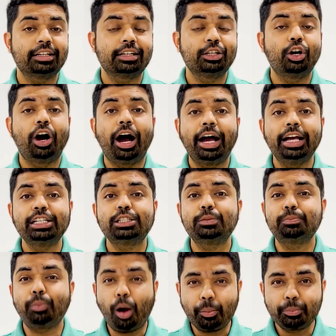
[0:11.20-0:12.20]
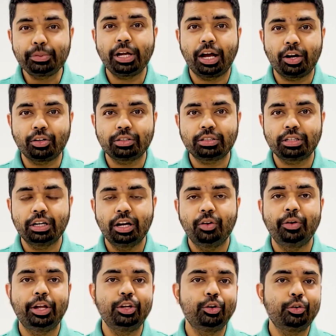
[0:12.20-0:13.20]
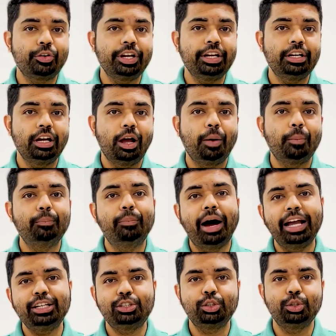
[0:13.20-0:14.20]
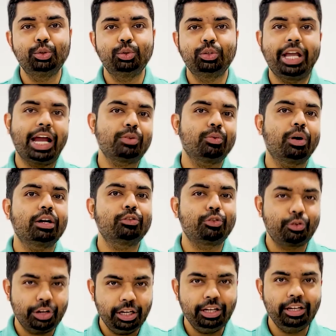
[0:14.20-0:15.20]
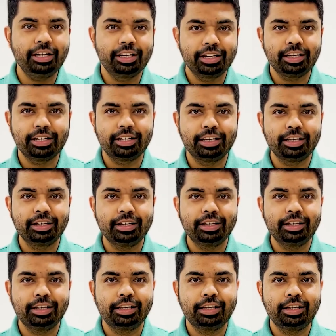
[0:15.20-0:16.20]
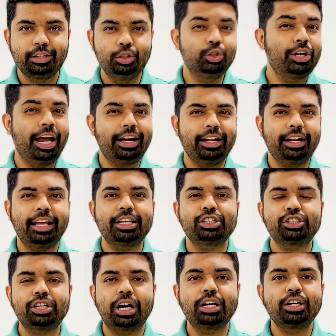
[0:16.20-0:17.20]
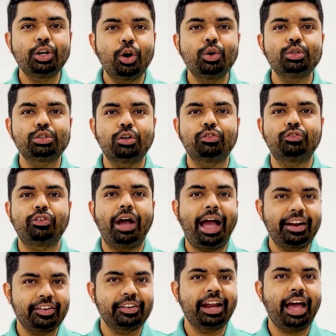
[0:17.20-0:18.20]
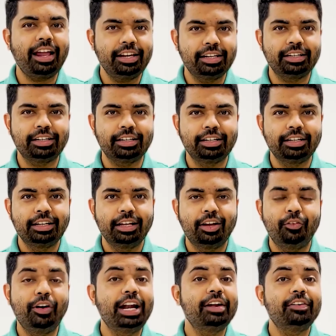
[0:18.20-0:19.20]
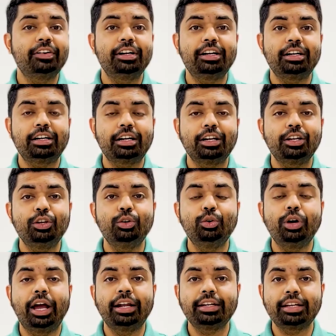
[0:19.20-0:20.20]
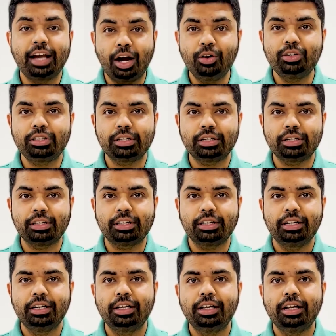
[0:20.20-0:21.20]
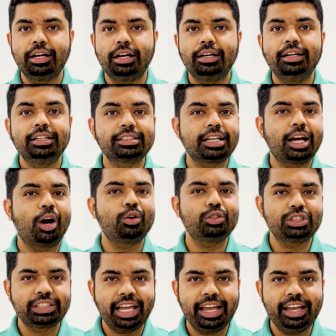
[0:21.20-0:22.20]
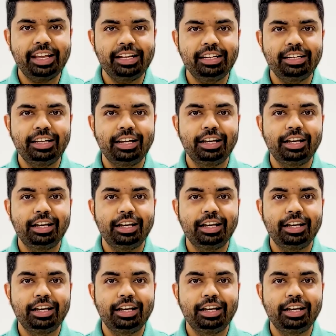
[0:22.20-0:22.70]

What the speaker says: your eyes popped out when you read buy two get one free? Do you get an extra dose of adrenaline whenever you encounter discount sale,